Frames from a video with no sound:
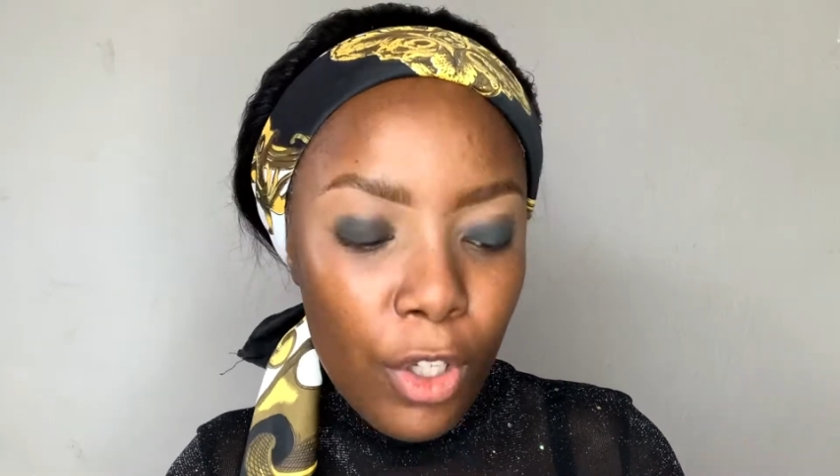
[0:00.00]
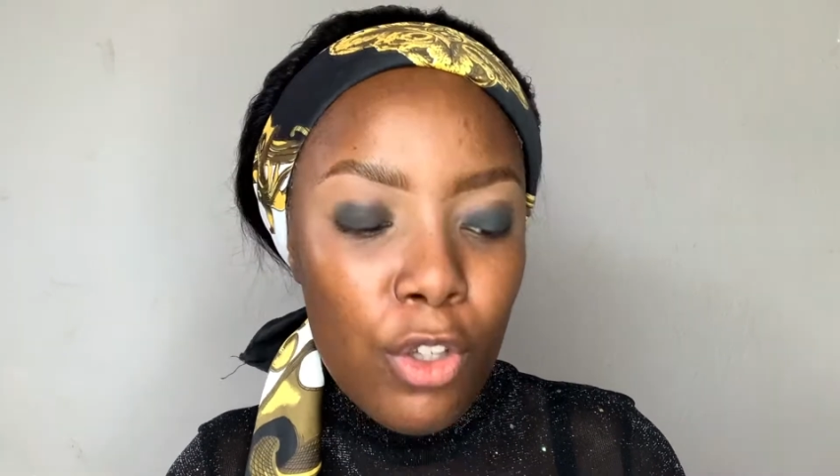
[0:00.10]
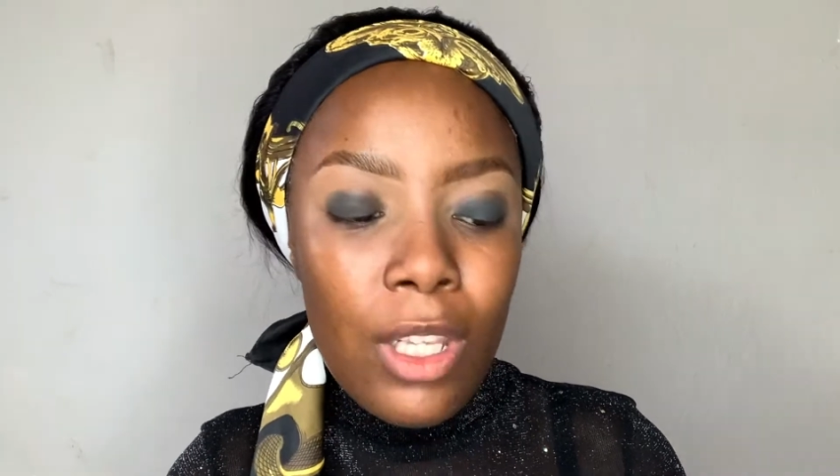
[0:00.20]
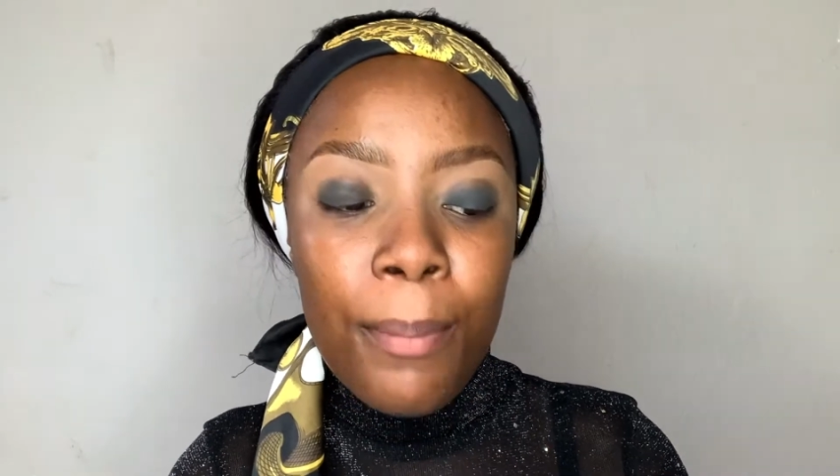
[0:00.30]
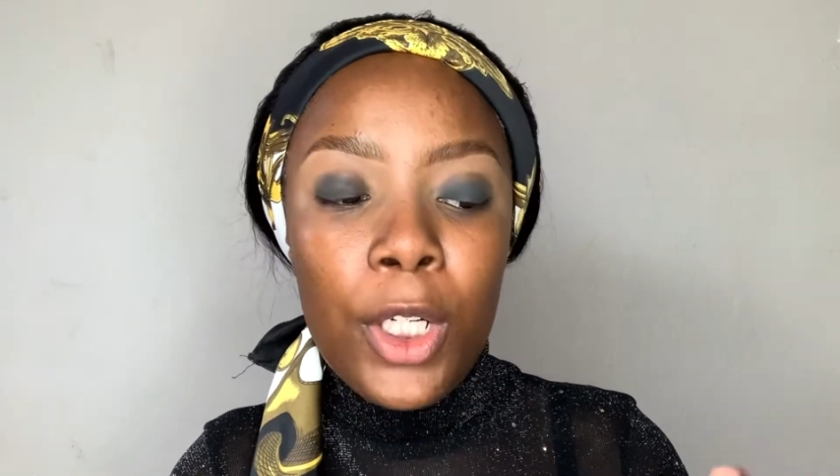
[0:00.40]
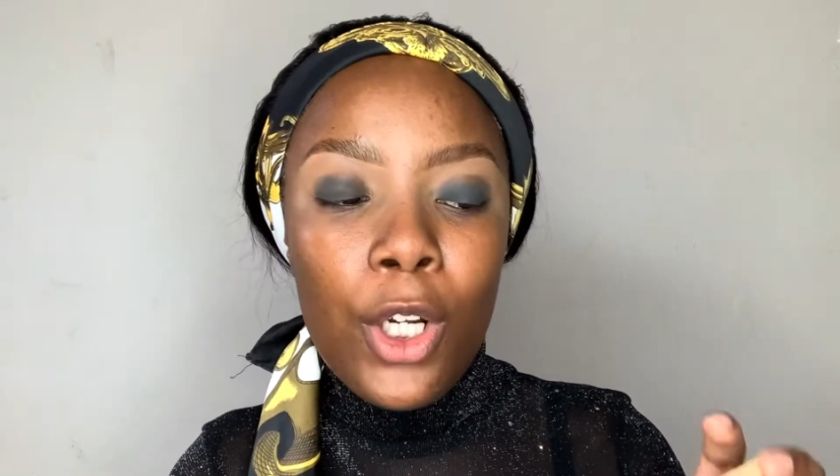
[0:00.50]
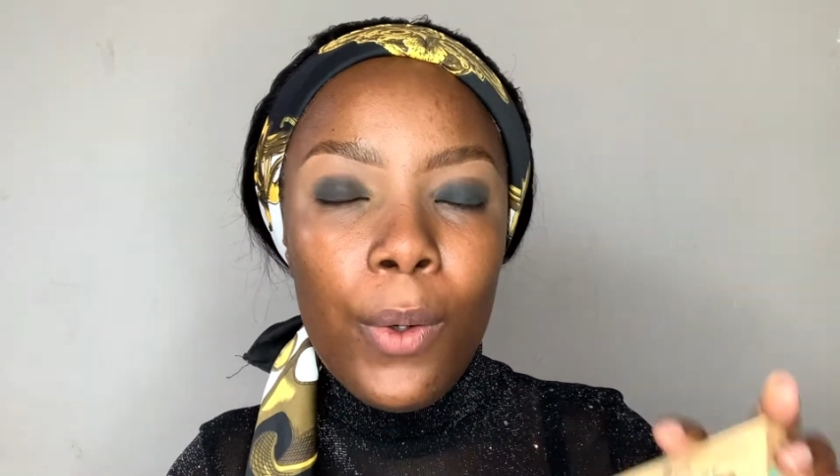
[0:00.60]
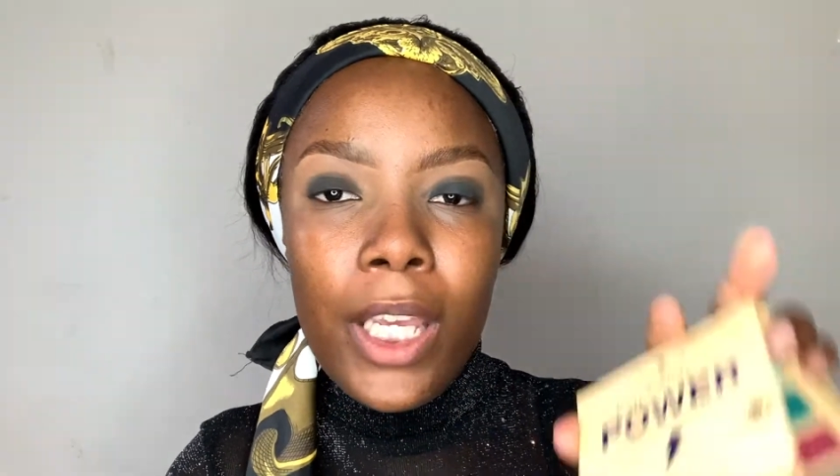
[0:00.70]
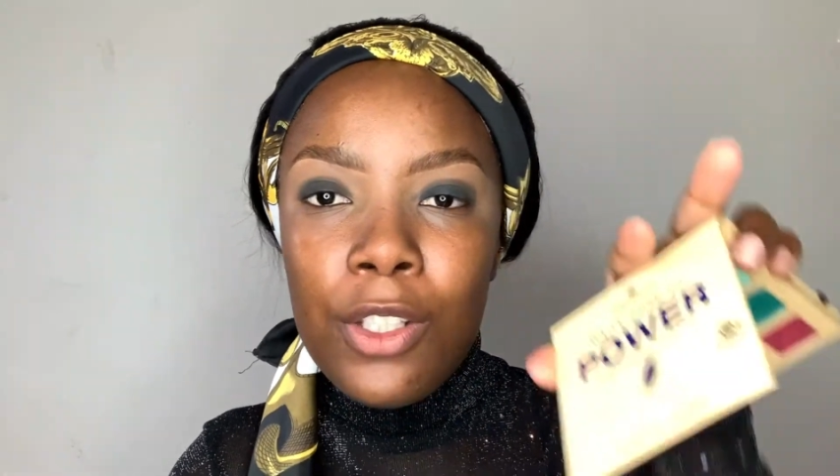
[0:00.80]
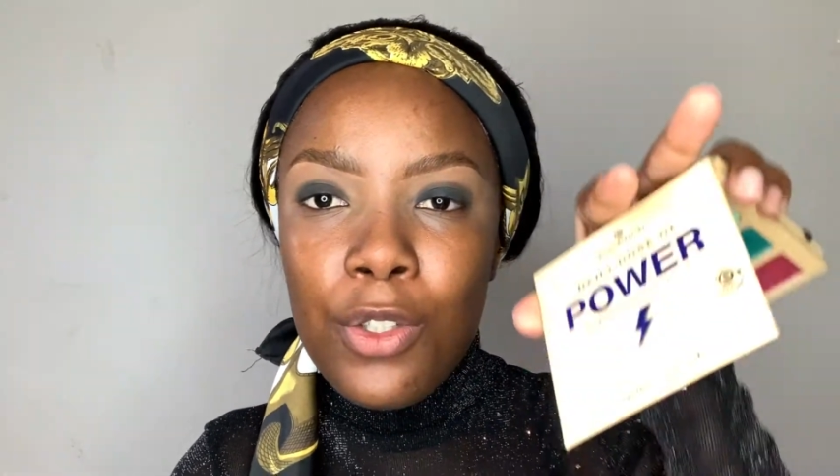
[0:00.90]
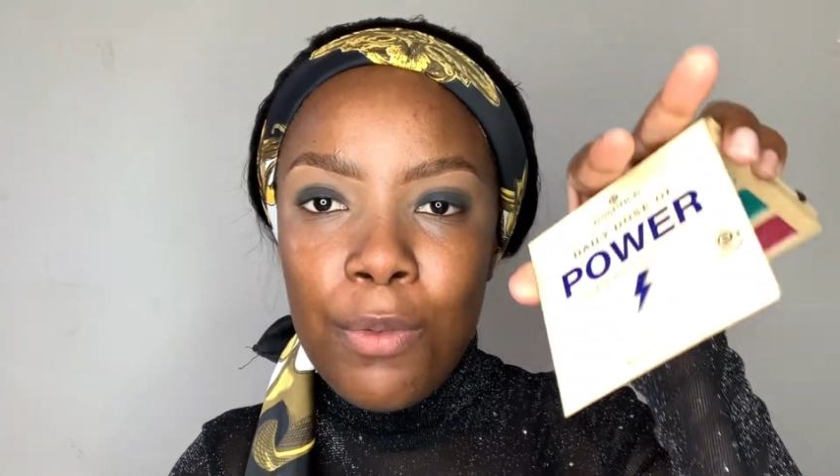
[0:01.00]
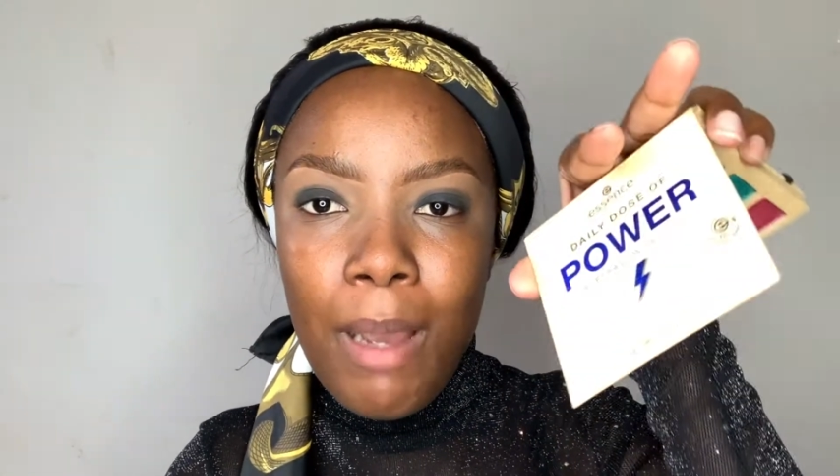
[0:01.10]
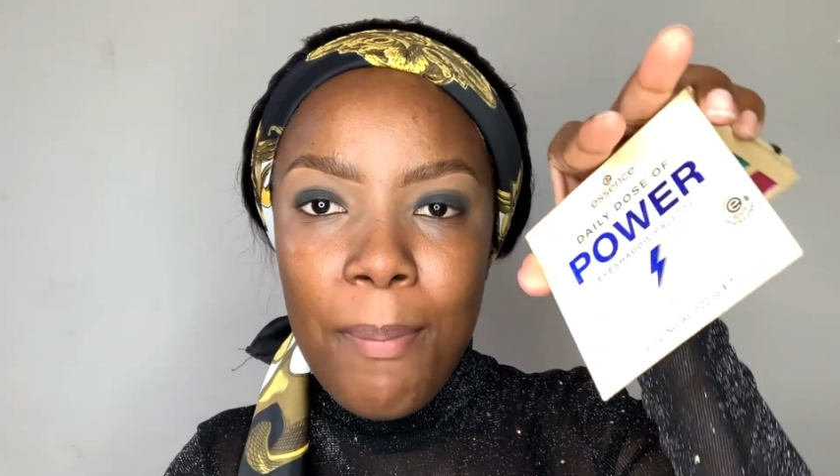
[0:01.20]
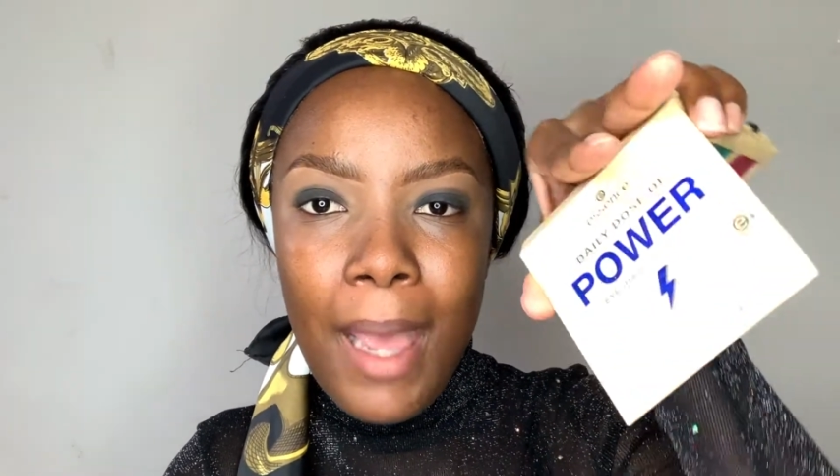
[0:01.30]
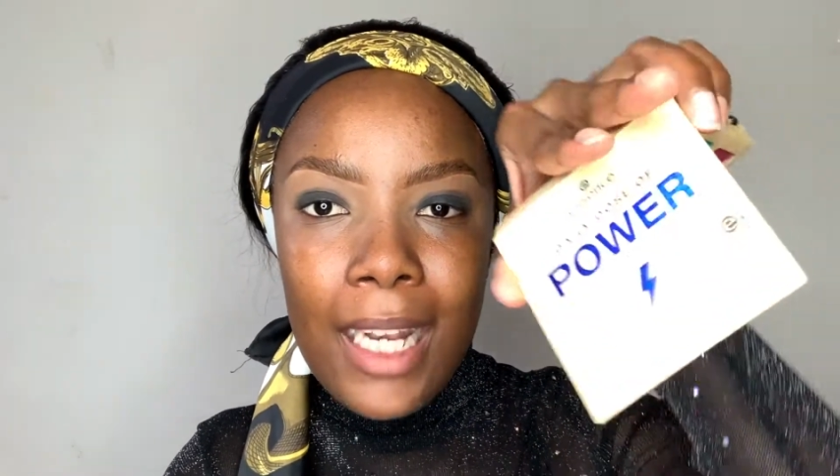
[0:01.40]
So I'm gonna go into
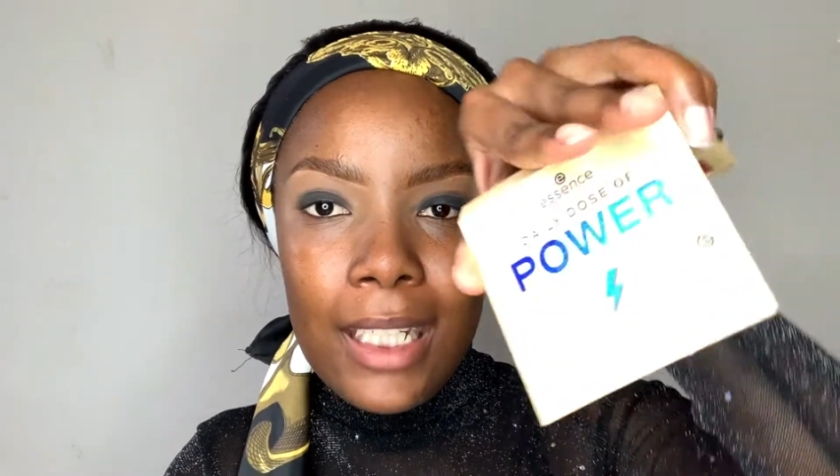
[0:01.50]
my palette